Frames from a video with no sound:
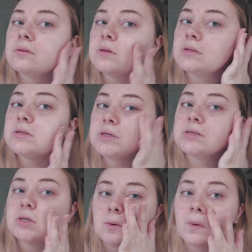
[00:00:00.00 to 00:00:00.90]
Let's
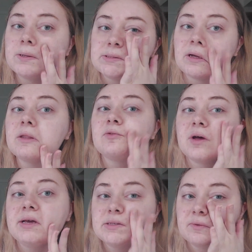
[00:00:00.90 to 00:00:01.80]
just do one side of the
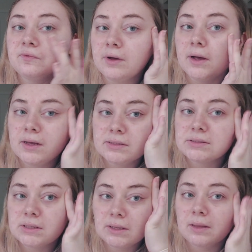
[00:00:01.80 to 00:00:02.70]
face
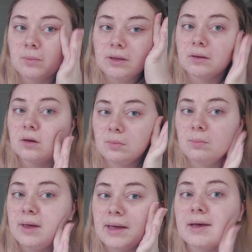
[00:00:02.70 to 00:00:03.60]
first and then we can
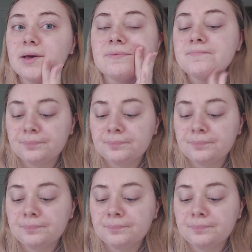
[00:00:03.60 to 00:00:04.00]
compare.